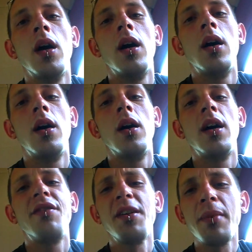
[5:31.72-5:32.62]
if anybody
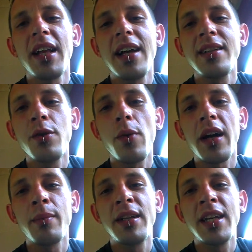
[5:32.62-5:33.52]
has any
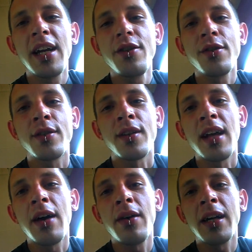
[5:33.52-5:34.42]
recommendations on how I can
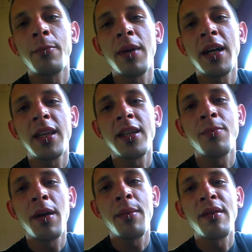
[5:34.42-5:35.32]
make this baby
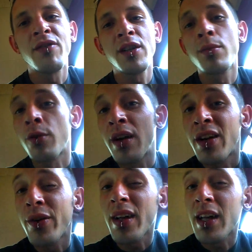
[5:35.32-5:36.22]
invisible, I know I can get
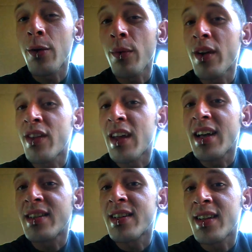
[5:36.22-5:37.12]
rid of the
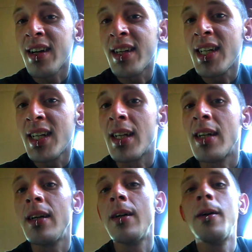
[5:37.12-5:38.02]
SSID,
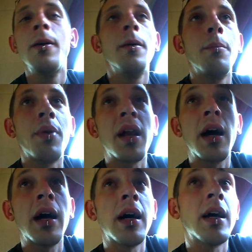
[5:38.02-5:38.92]
but
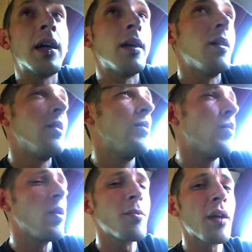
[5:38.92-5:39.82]
I want to be able
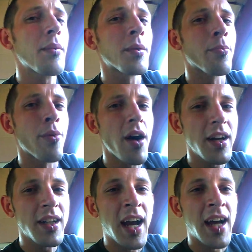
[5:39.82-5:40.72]
to broadcast
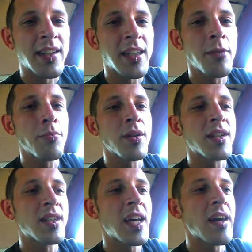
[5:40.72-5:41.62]
it but stay
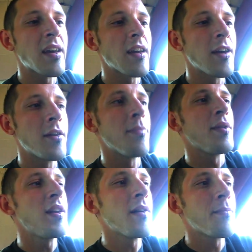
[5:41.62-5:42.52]
independent, but
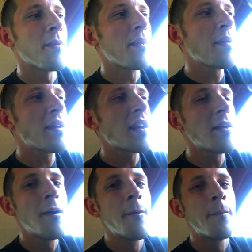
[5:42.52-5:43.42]
maybe
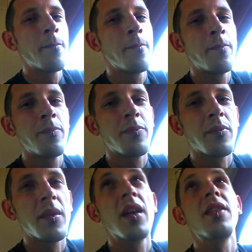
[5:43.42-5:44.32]
I think I
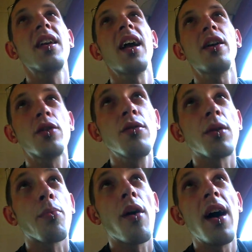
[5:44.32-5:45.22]
could use a proxy?